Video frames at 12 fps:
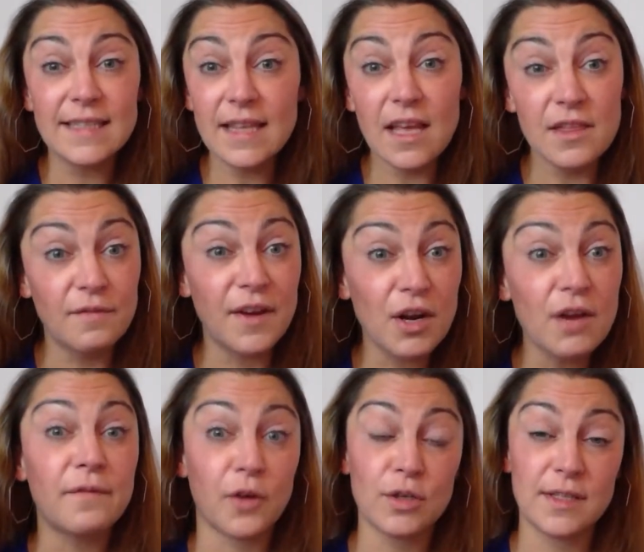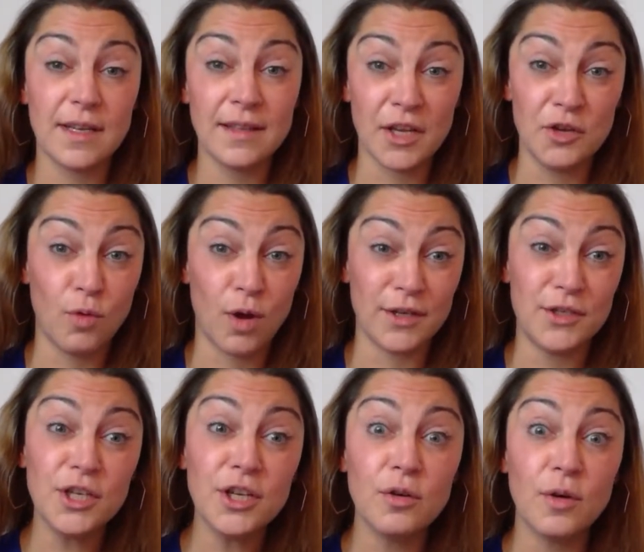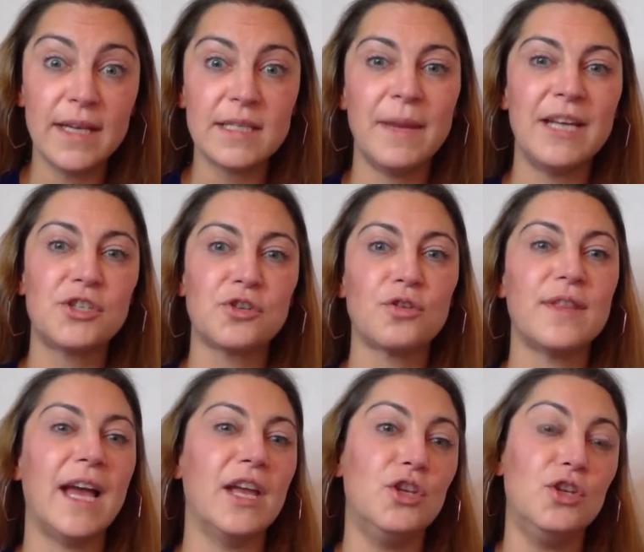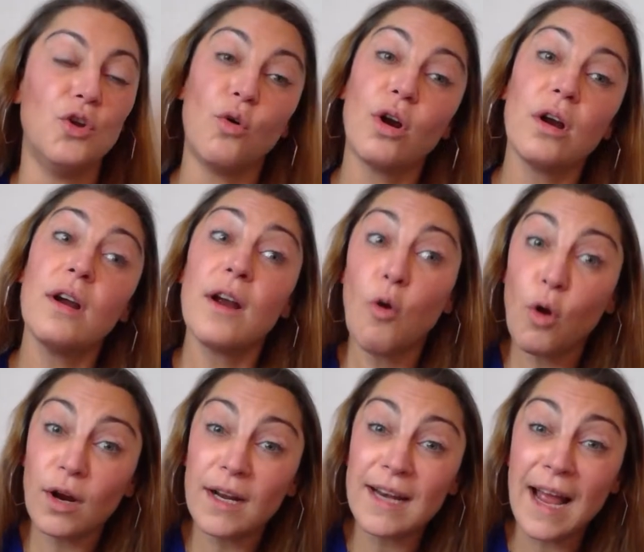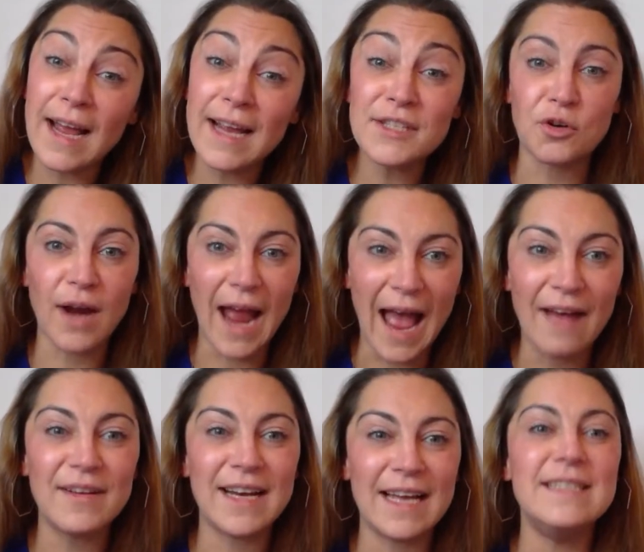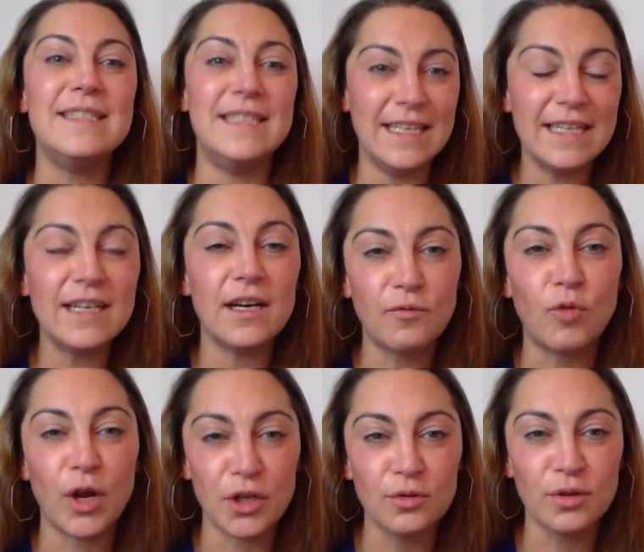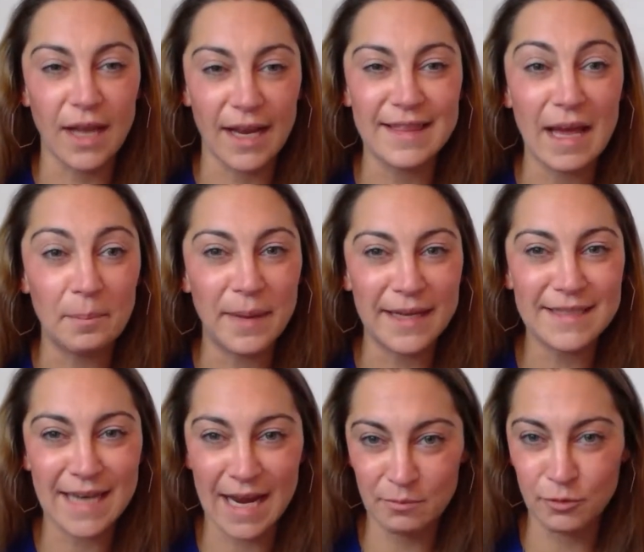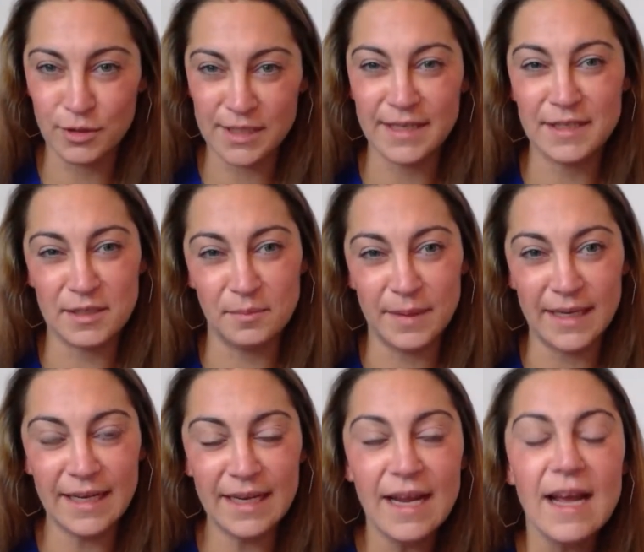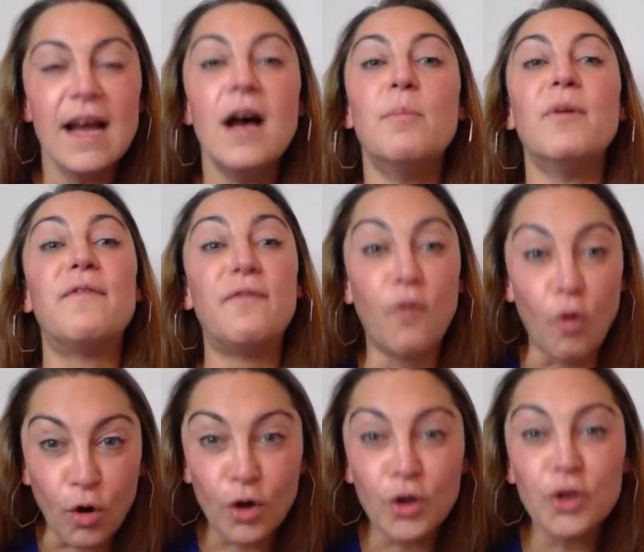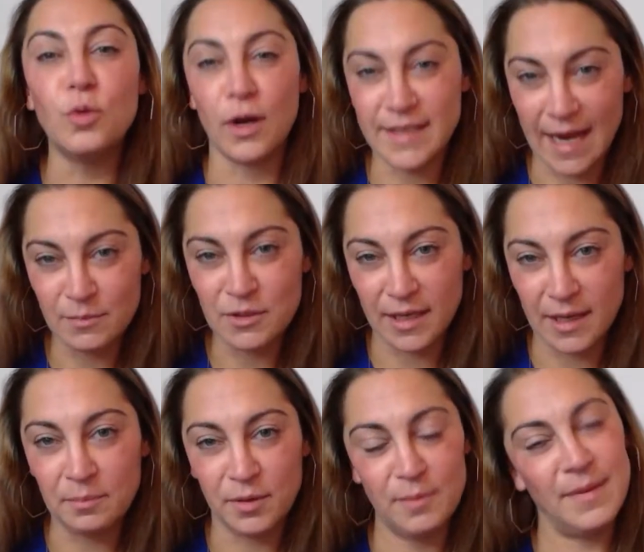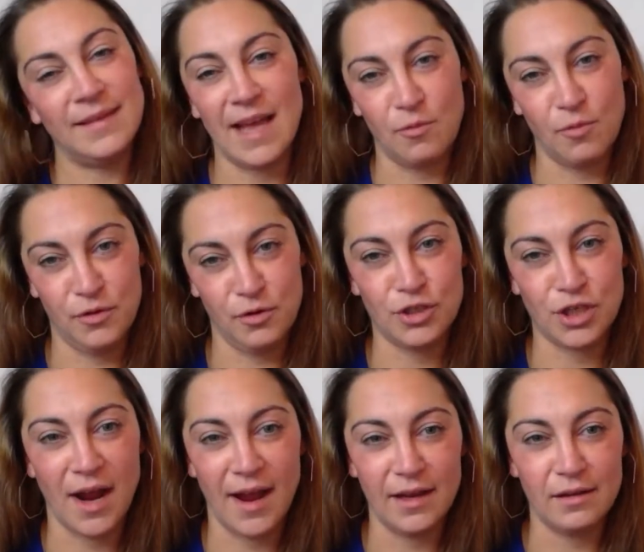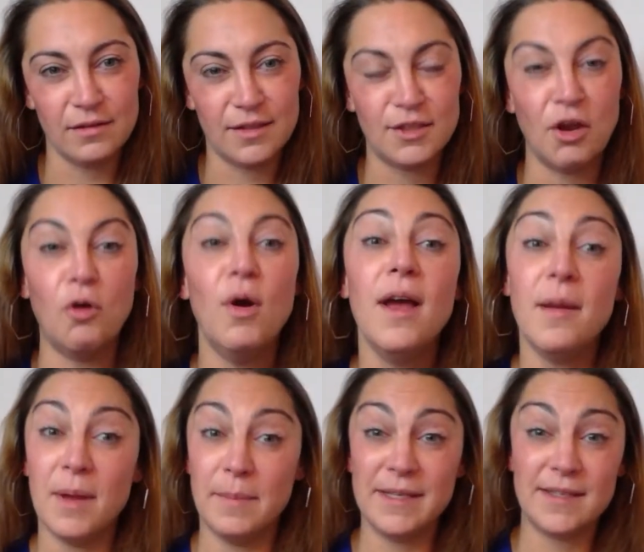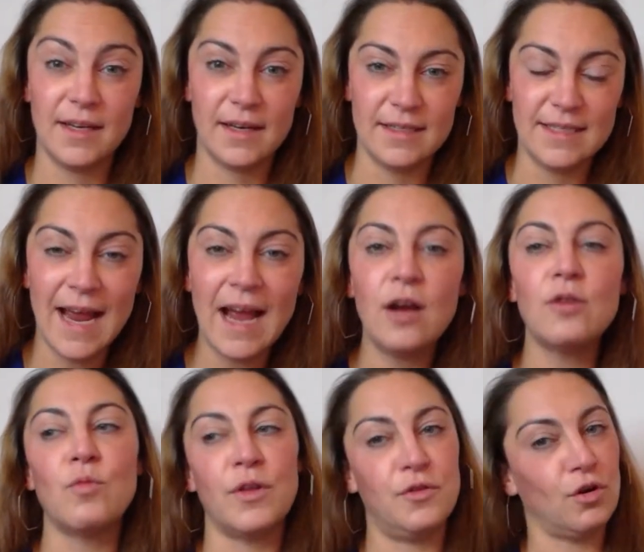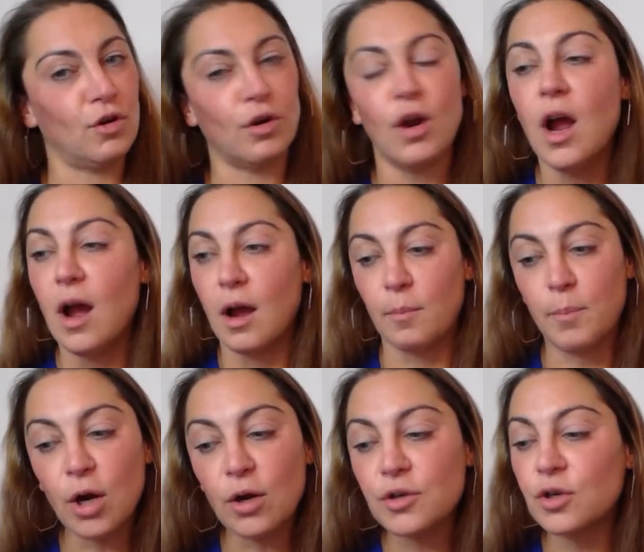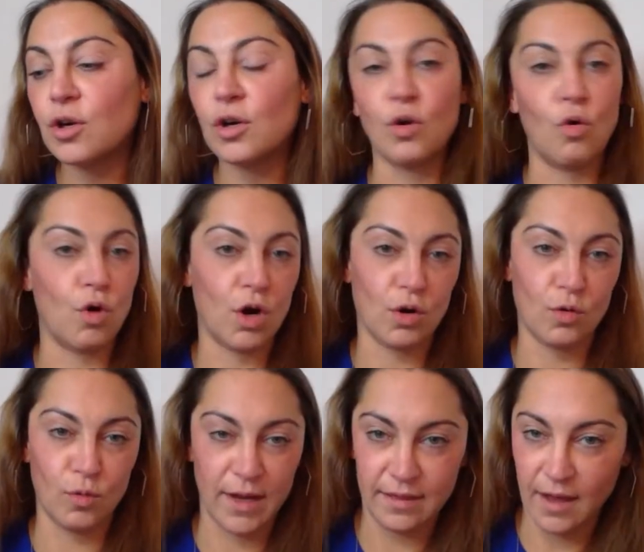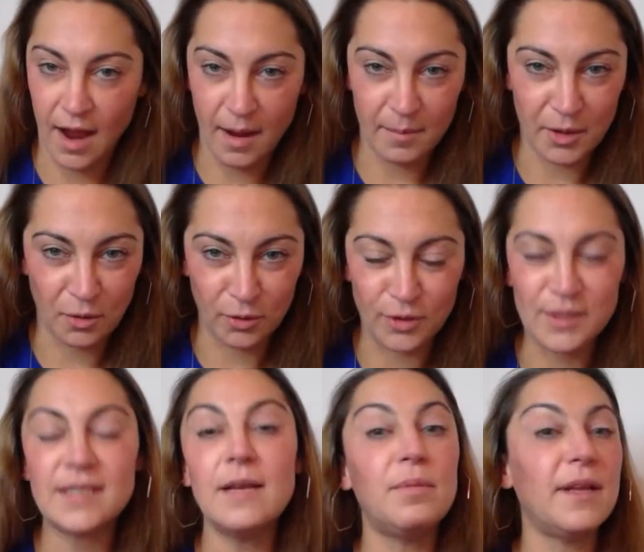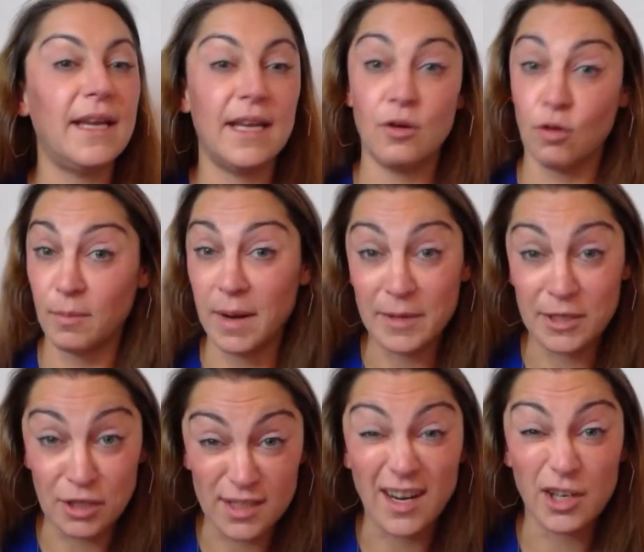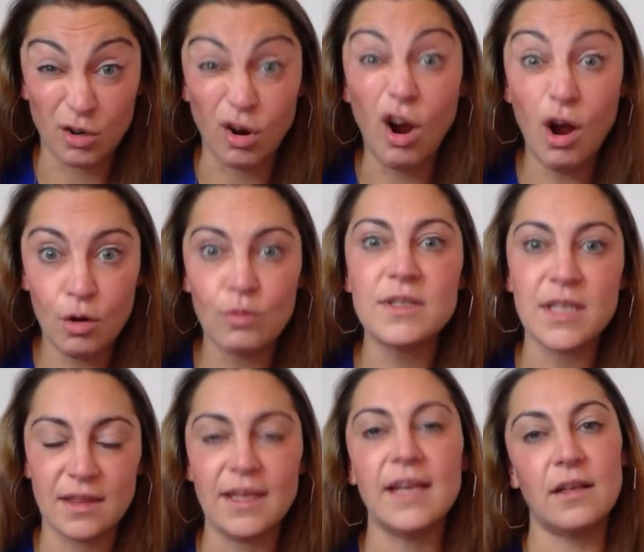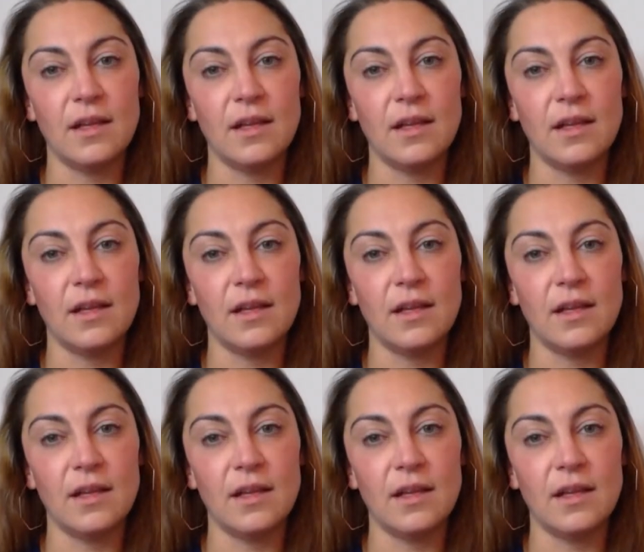I'd say that the very first thing that you want to do is make sure that you're organized or have an idea of what you'd like that bedtime routine to be before you attempt to implement that with your child. So maybe sitting down with your partner or with an older sibling or maybe just on your own to